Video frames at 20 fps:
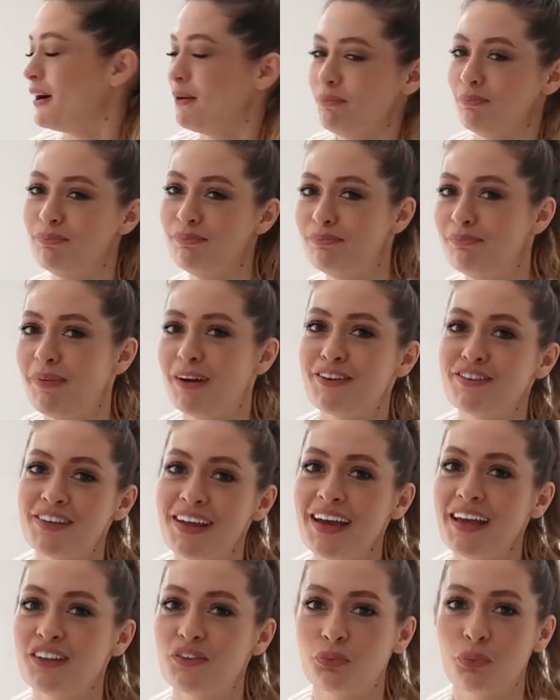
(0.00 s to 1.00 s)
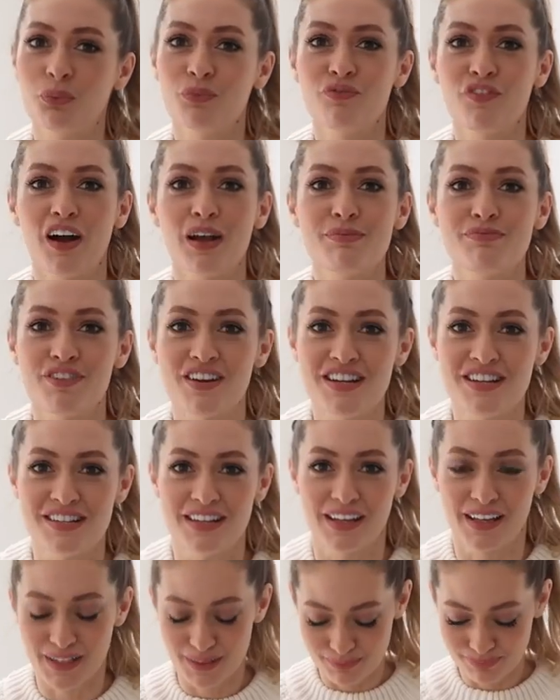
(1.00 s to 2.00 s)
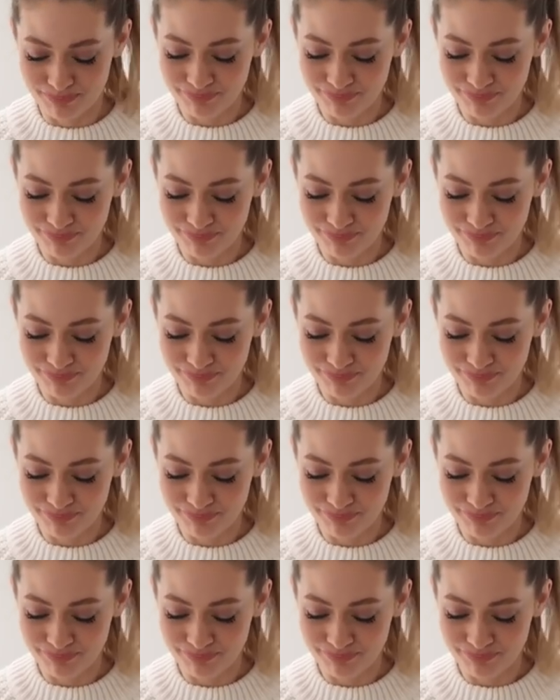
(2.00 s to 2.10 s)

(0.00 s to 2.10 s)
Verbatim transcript: I'm, my chair's vibrating.